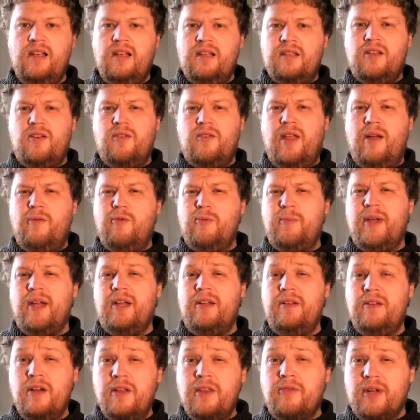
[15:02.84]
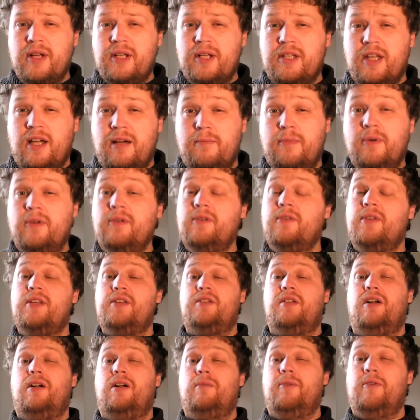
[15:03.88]
So that would be another example, this
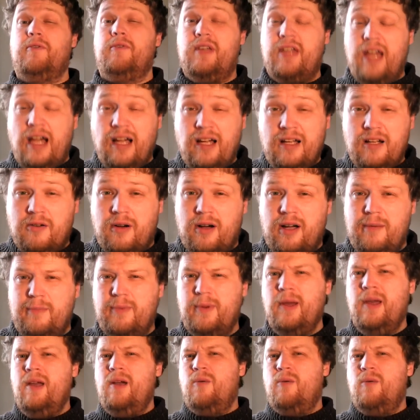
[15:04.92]
time of gang rape,